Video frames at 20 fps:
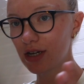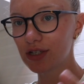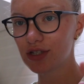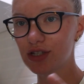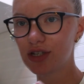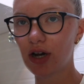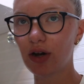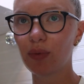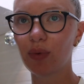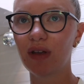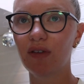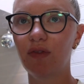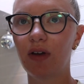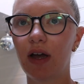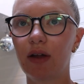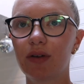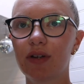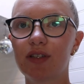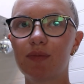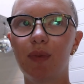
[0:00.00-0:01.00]
So we
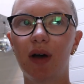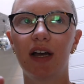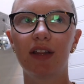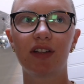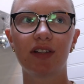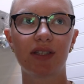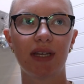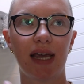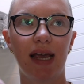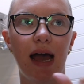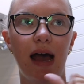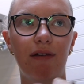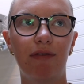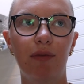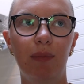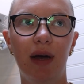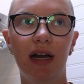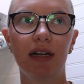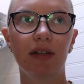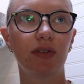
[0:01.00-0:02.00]
found a spot that's like half
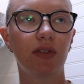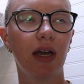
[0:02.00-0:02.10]
a mile